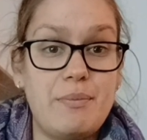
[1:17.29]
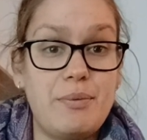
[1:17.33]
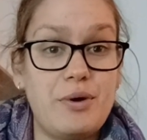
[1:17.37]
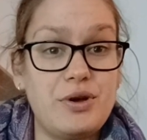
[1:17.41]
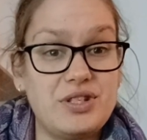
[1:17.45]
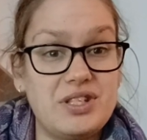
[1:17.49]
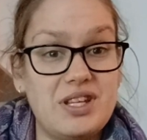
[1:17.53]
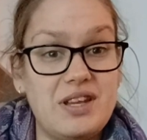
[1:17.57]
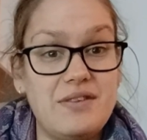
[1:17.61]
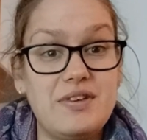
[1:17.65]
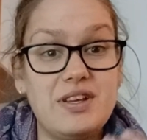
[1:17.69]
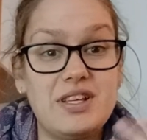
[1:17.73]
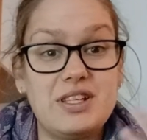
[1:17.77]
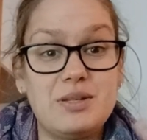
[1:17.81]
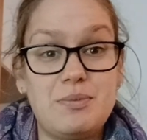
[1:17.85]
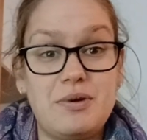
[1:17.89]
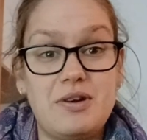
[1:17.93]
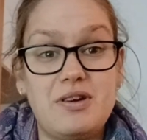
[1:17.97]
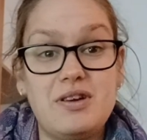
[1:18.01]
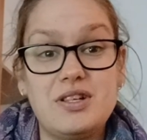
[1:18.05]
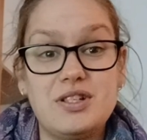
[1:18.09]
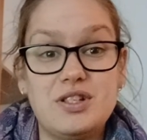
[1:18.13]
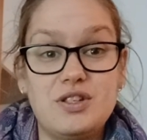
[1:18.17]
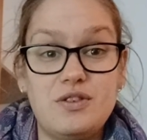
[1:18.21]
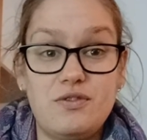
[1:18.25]
positive
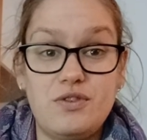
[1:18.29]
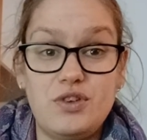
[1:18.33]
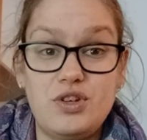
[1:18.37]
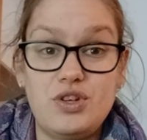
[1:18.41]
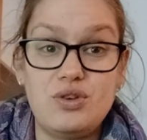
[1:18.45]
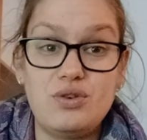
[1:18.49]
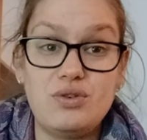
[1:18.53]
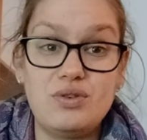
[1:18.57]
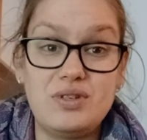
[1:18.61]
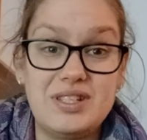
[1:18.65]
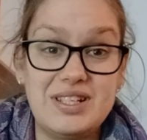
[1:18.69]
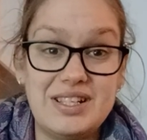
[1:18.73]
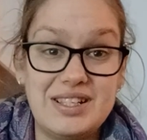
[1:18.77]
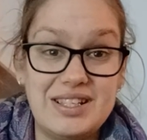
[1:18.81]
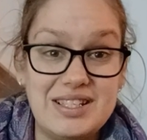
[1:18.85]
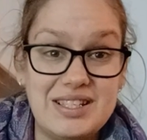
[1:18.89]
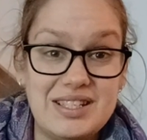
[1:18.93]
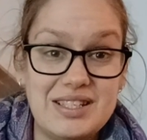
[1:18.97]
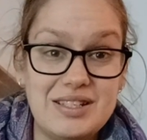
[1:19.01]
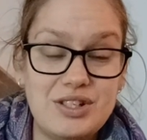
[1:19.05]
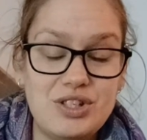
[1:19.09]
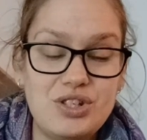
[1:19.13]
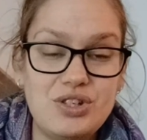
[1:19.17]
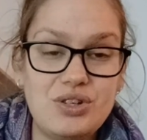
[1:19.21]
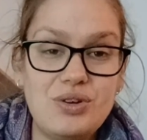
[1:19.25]
experience for you to
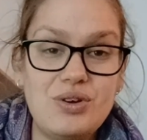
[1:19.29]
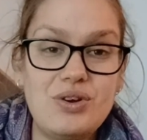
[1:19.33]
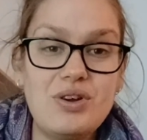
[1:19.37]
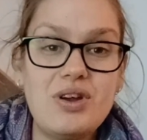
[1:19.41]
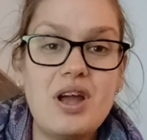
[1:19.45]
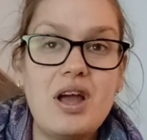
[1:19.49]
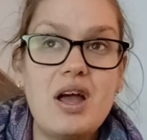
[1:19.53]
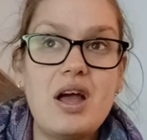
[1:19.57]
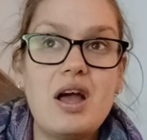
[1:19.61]
listen to.